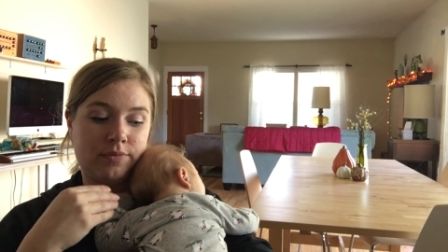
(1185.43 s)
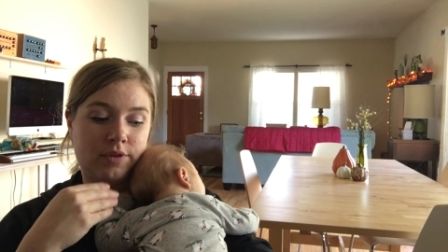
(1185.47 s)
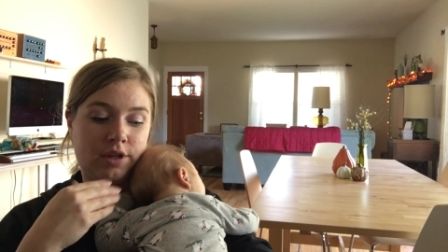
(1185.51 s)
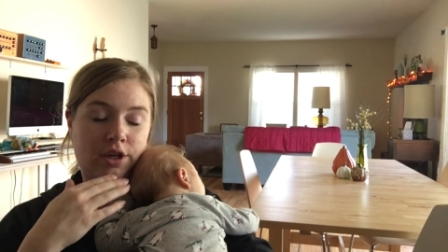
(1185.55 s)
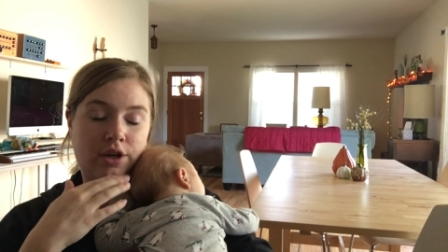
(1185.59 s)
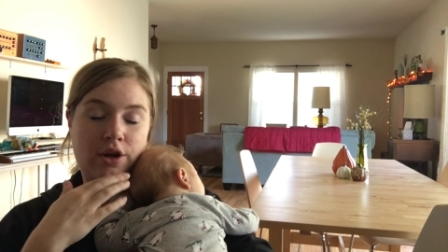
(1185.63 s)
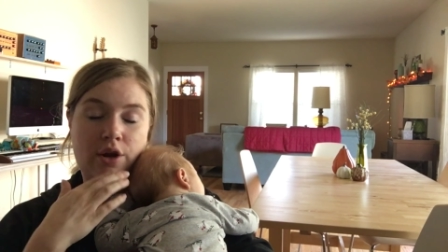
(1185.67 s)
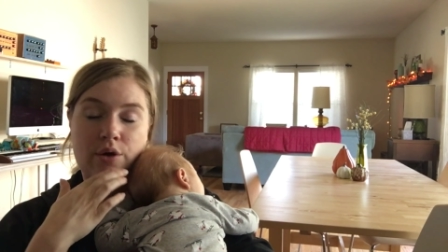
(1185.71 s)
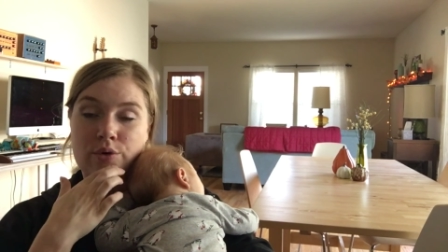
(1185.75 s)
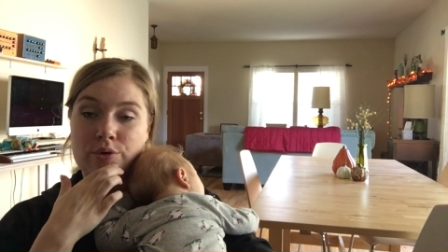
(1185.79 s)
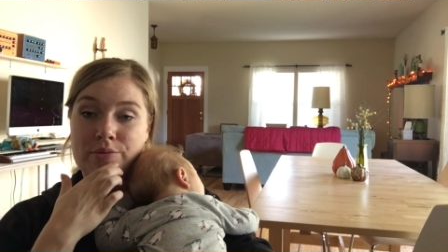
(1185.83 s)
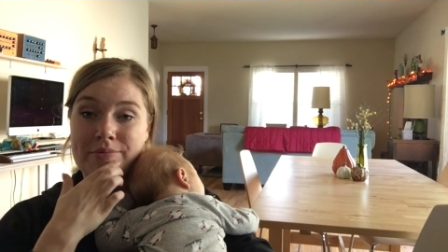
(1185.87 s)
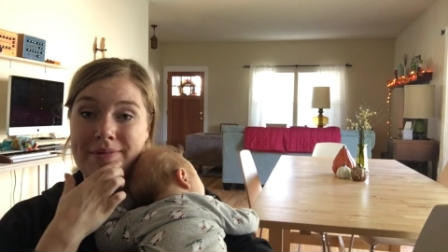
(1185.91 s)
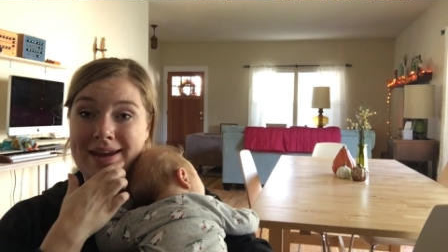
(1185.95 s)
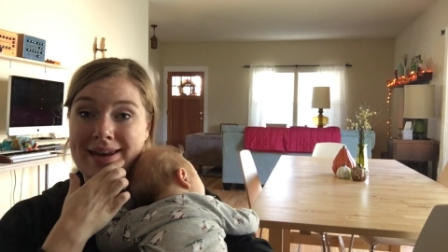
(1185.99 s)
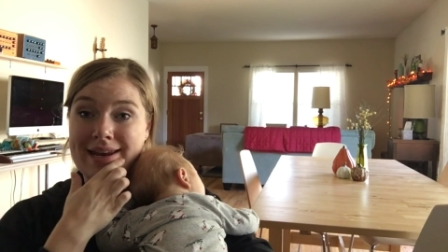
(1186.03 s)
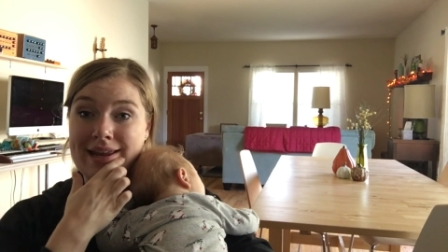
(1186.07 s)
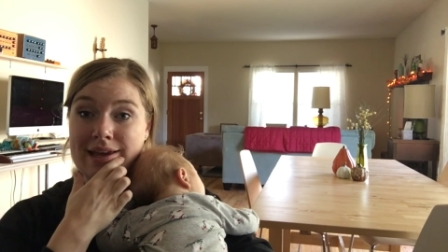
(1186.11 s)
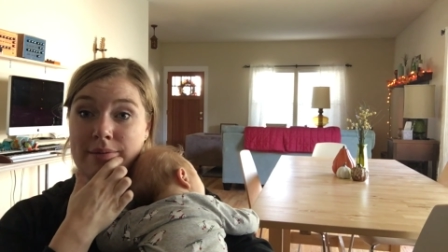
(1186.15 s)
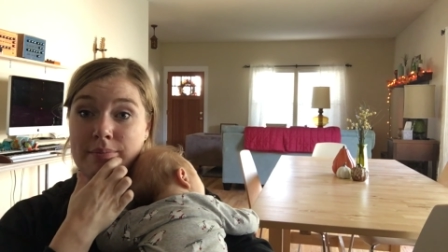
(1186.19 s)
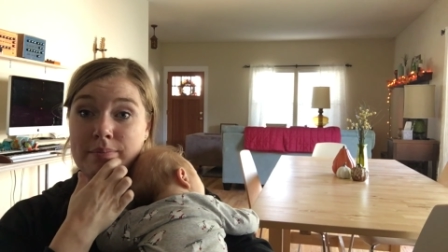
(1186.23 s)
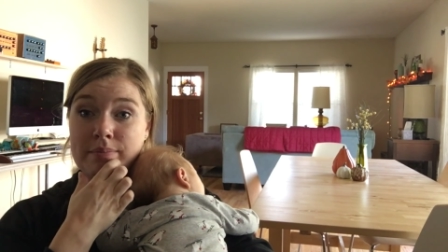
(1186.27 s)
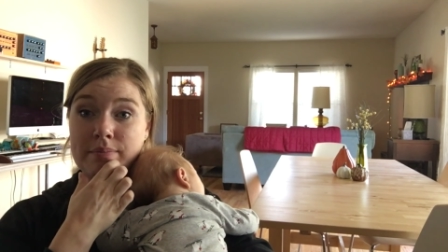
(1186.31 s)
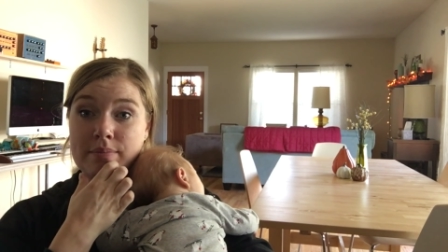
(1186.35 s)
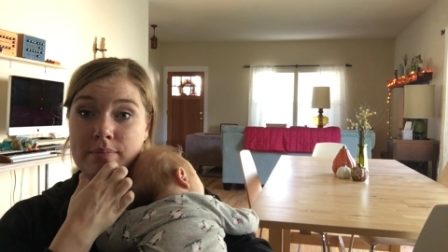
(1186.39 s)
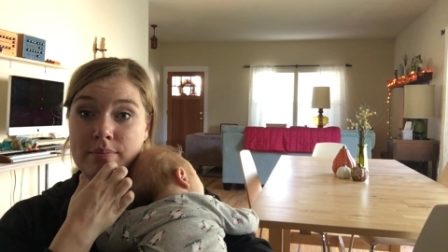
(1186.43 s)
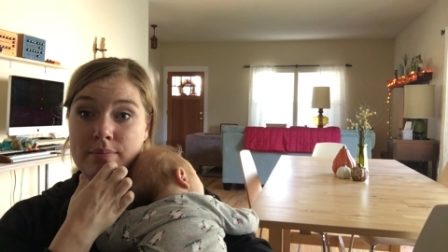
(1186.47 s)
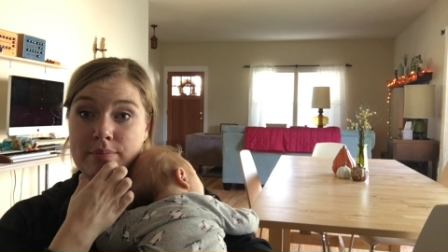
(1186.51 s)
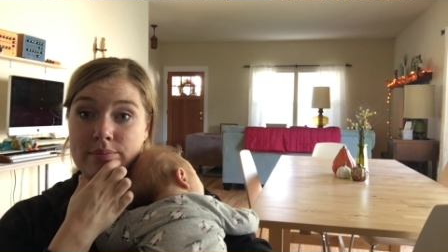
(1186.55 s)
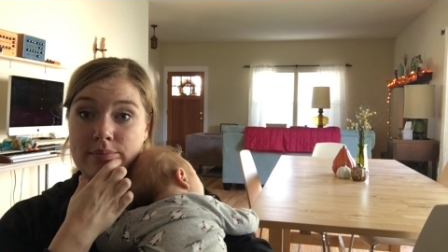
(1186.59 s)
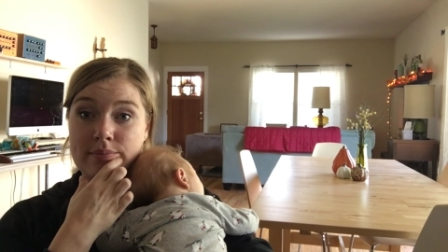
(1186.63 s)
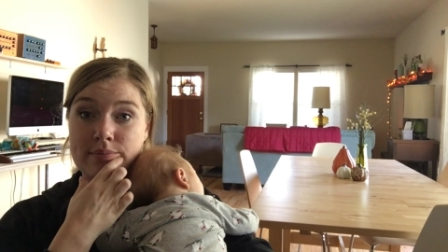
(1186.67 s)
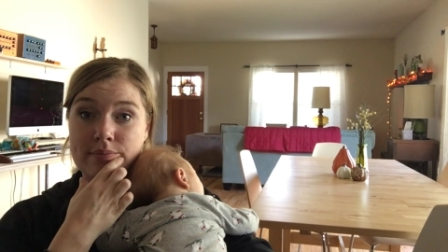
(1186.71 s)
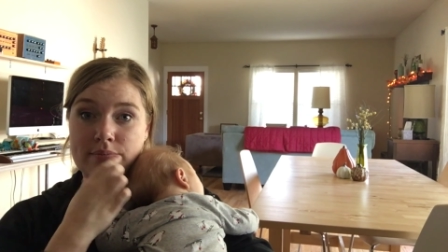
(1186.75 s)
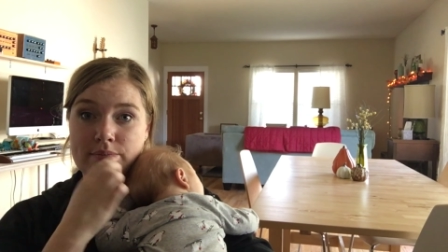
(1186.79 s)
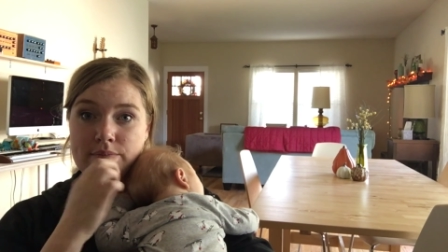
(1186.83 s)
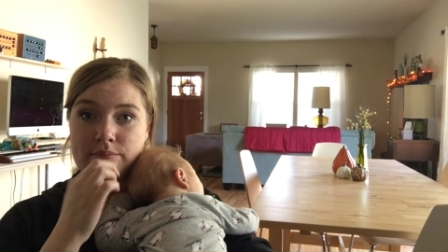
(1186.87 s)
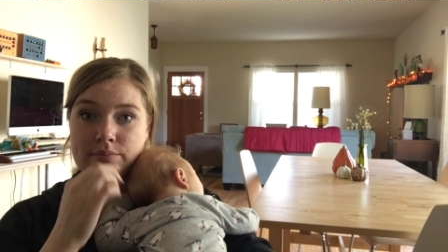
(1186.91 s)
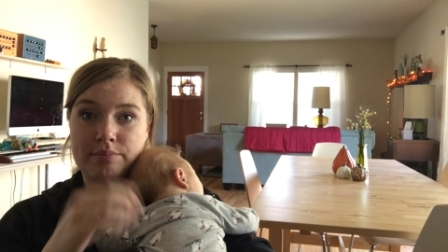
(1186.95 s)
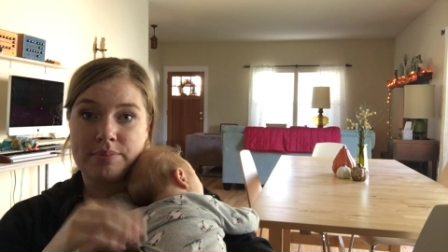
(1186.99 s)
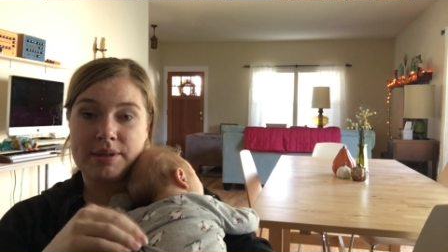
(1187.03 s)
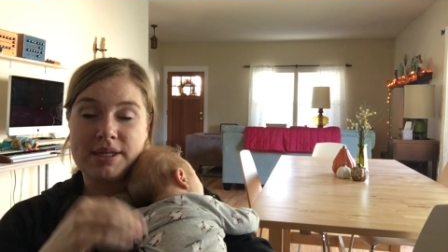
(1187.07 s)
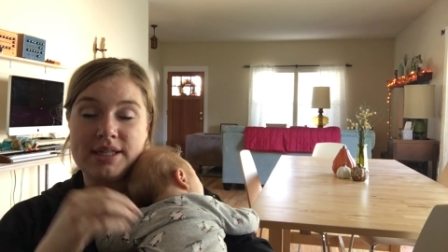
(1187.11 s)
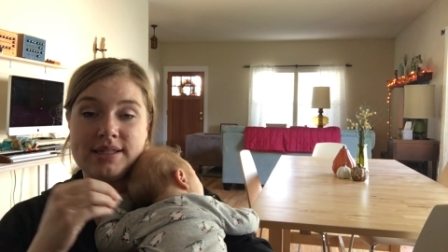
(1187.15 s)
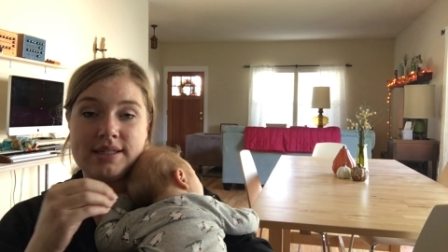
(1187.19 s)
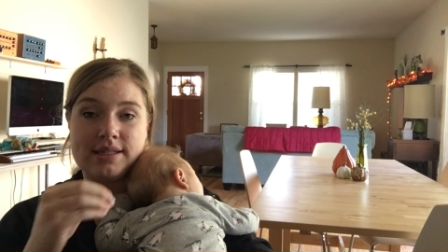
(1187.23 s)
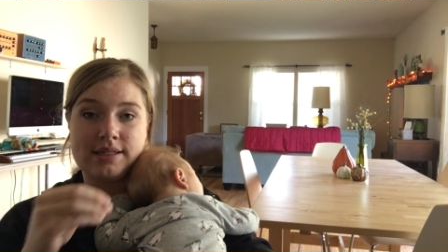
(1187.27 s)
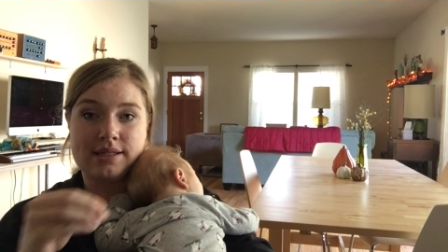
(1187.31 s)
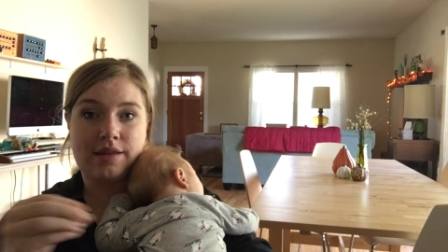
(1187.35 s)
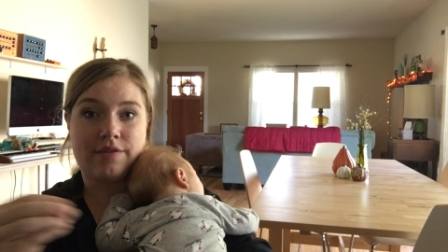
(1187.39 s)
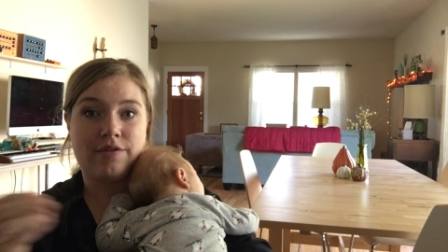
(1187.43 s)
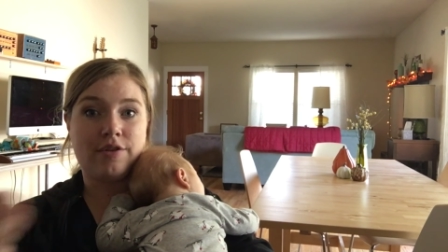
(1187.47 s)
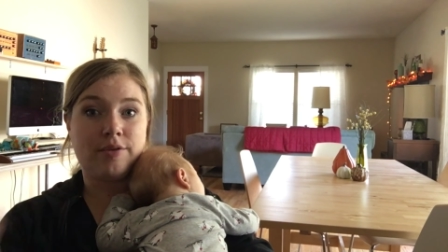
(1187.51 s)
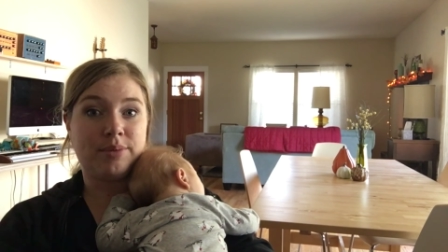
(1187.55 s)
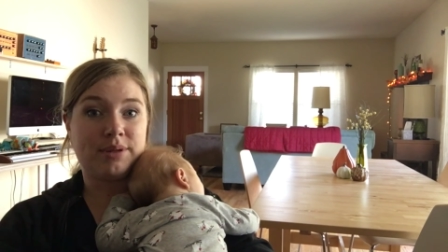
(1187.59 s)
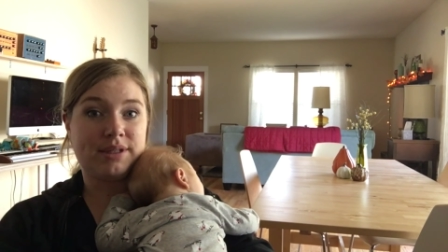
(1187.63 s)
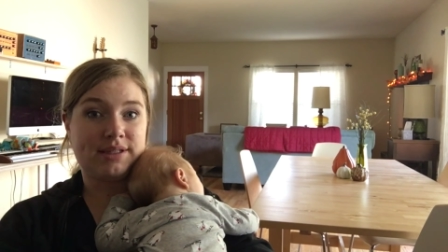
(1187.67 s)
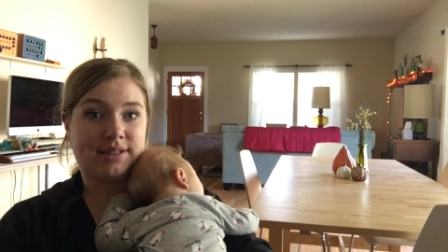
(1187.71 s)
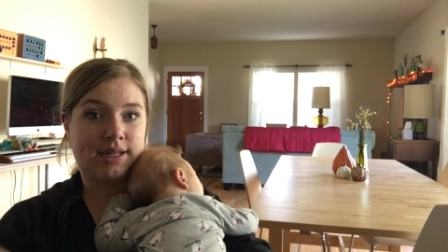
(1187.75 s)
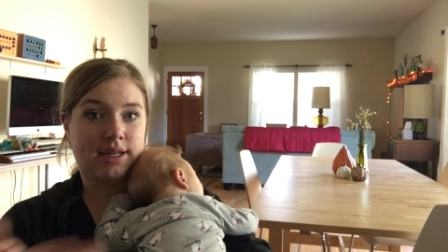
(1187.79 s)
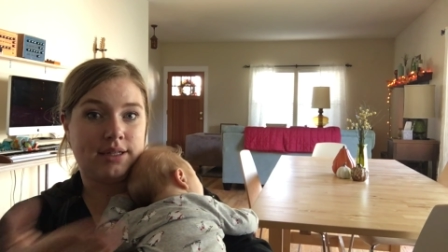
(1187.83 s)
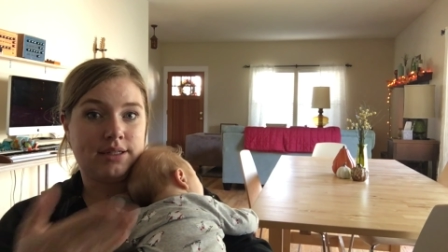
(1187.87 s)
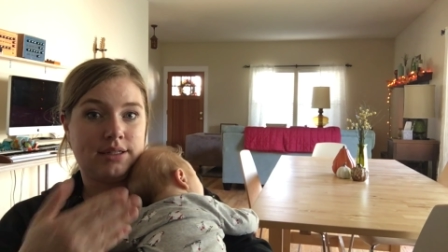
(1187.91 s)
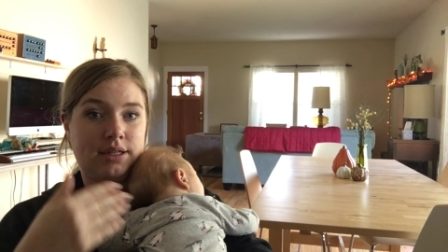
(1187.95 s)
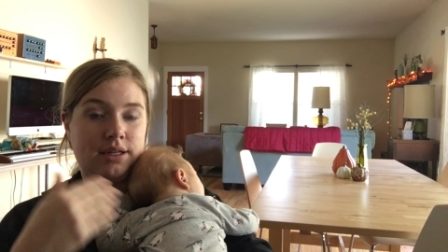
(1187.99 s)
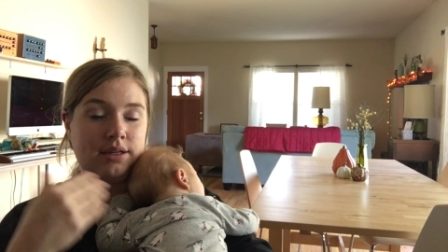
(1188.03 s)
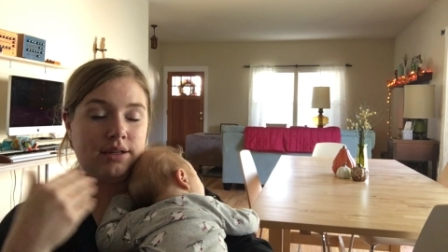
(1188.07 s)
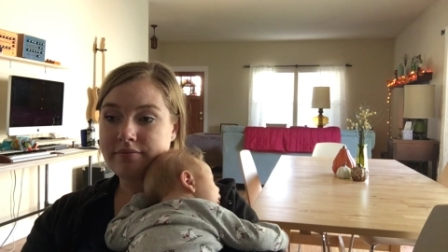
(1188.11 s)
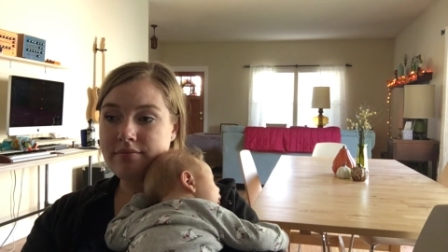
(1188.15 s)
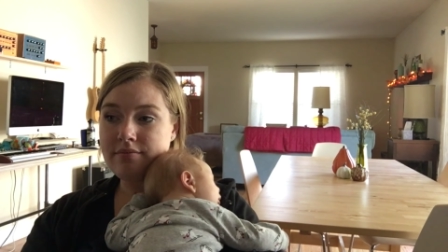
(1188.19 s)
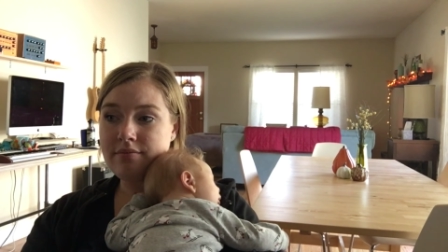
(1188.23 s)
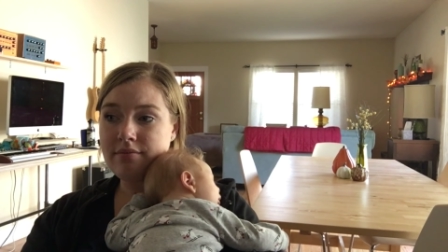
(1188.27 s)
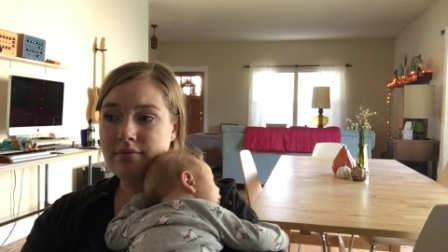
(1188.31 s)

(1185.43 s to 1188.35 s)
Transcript: remaining pieces of the placenta.